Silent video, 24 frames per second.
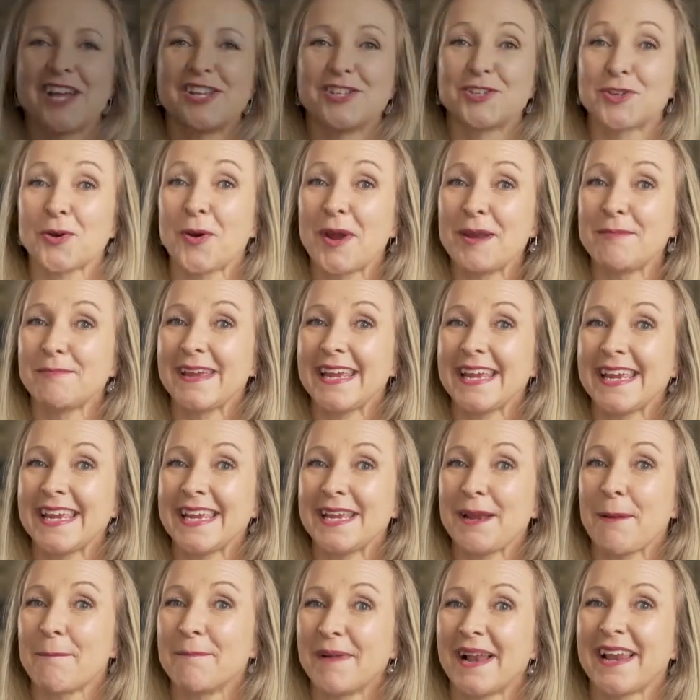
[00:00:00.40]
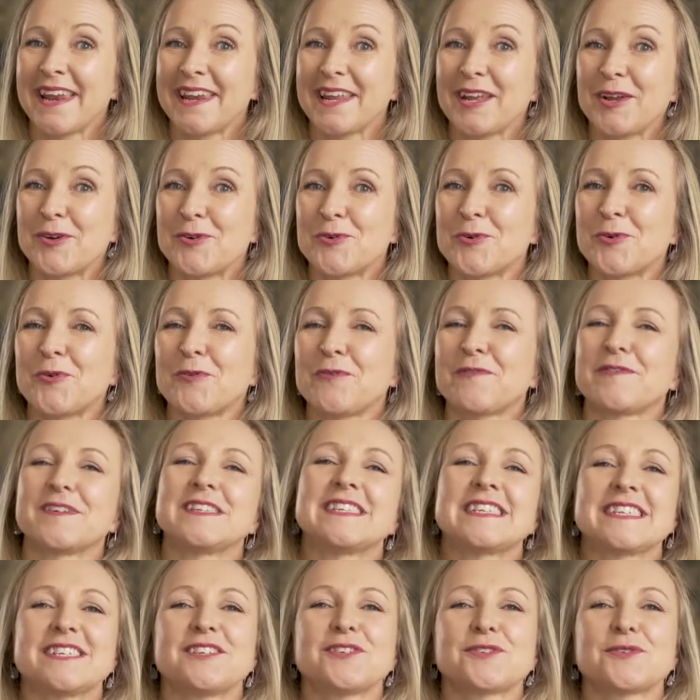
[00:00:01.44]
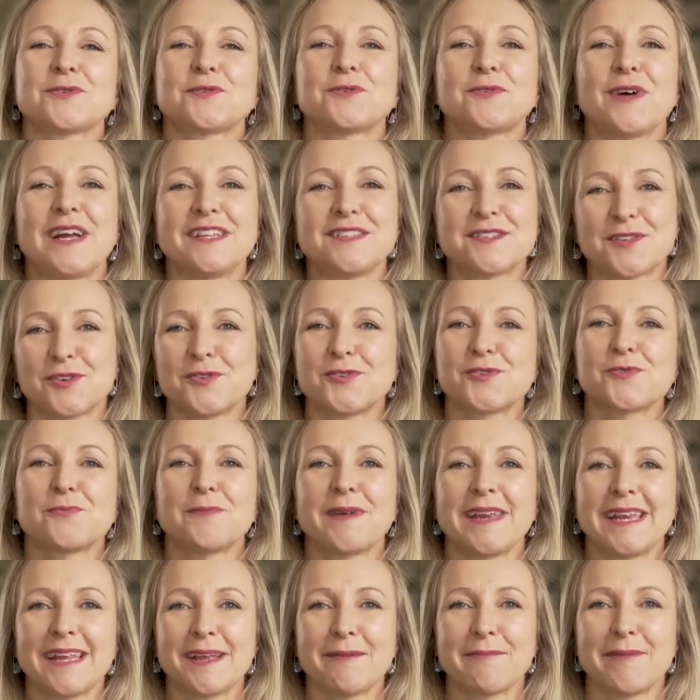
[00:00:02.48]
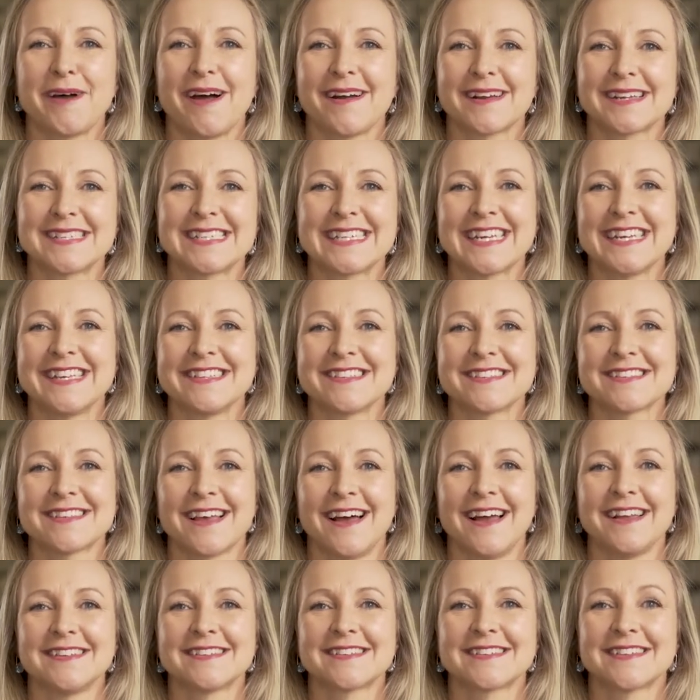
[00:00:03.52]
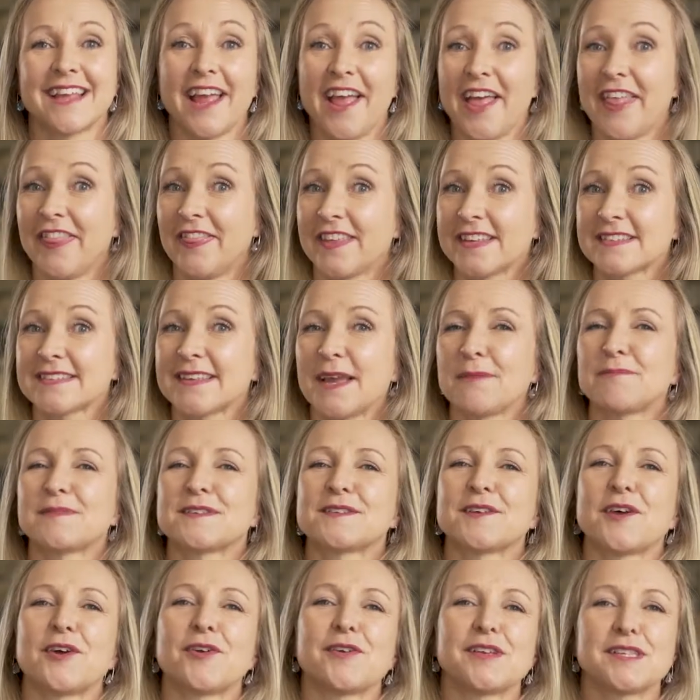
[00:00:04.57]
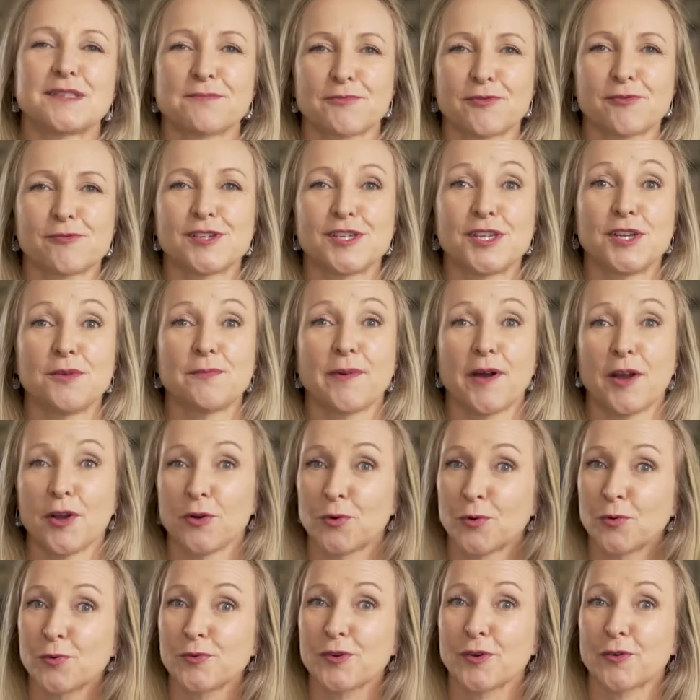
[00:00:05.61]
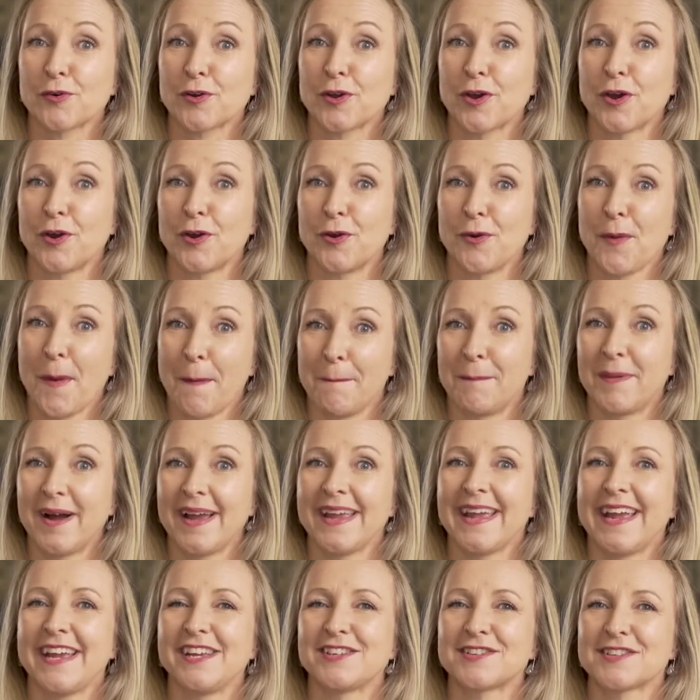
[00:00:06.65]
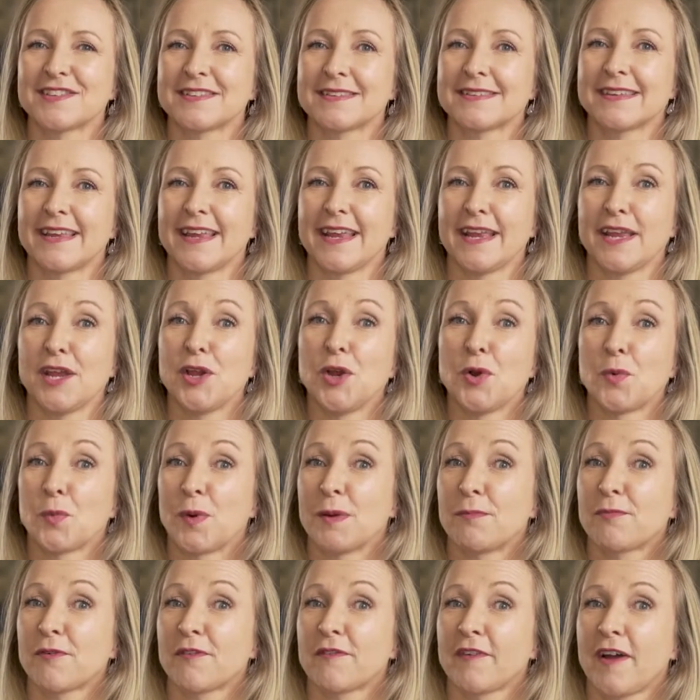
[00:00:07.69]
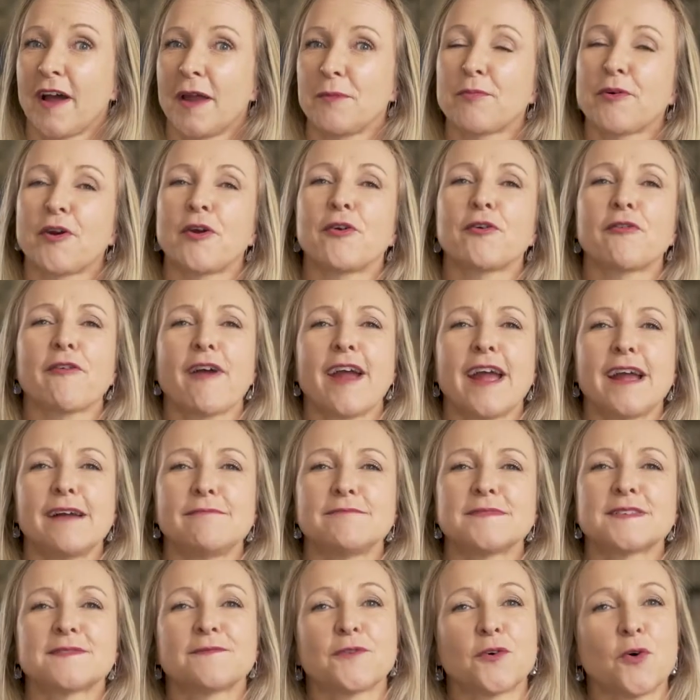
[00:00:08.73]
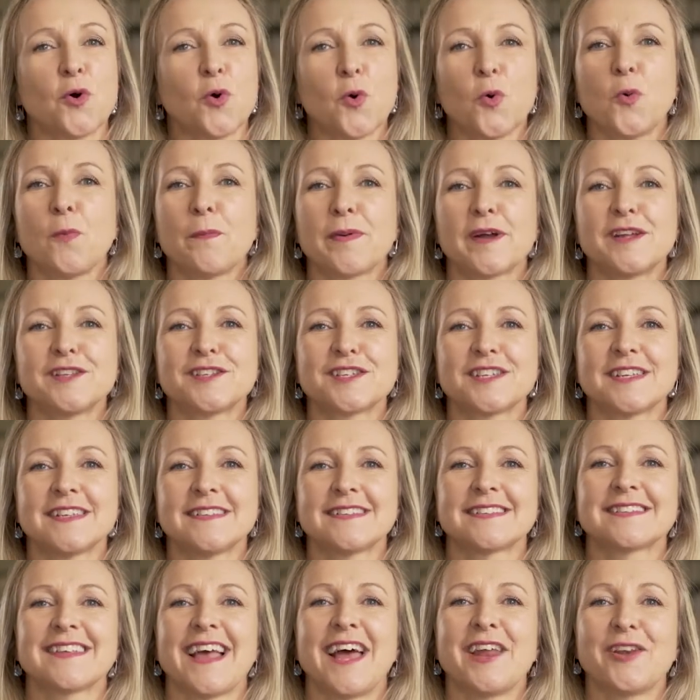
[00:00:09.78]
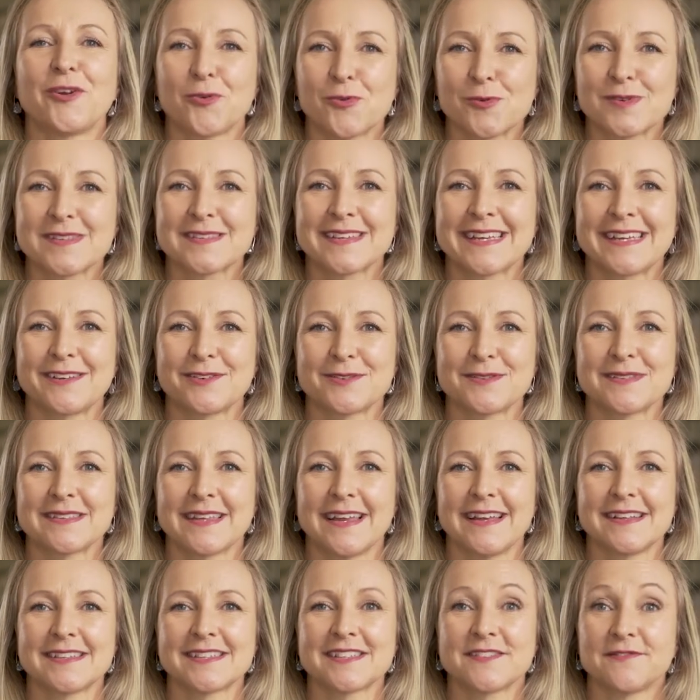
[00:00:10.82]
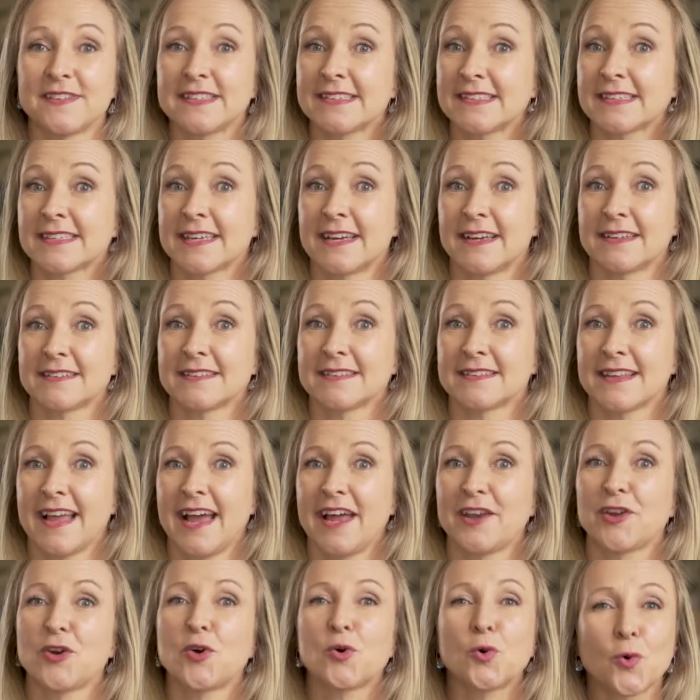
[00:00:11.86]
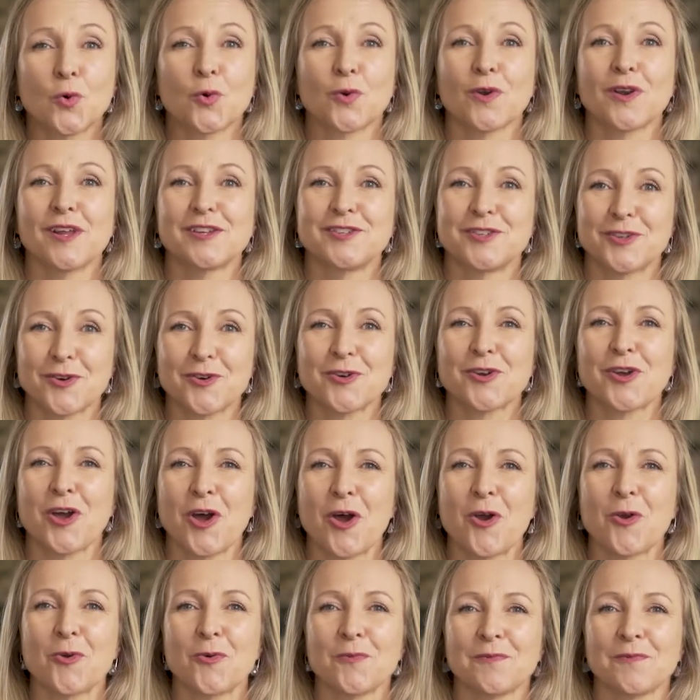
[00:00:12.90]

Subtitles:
Join me, Melanie Hoole, for digital and social media marketing insights. This episode is brought to you by Hoole.co, my agency. We provide programs for all budgets and all skill sets. Visit us at Hoole.co.